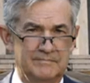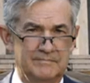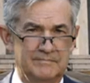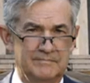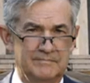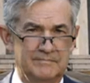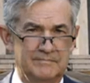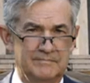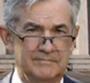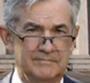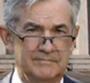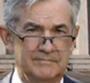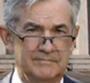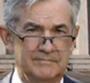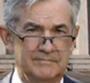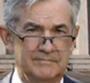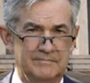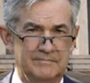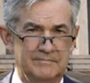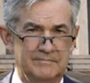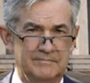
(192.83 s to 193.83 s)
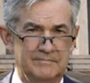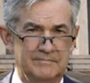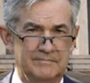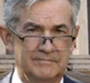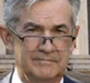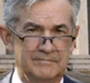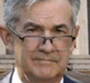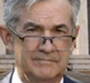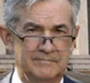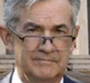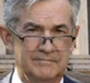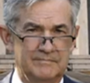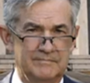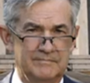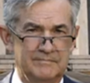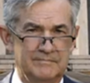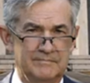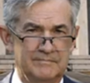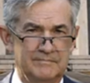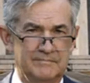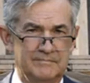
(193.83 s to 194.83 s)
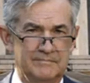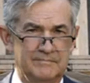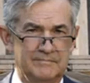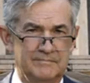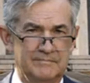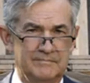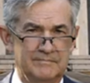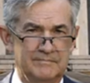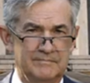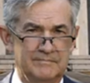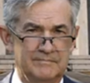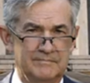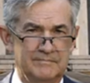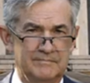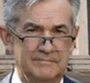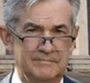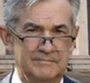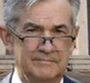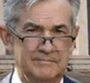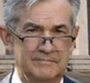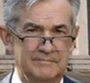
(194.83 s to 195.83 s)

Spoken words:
(not speaking)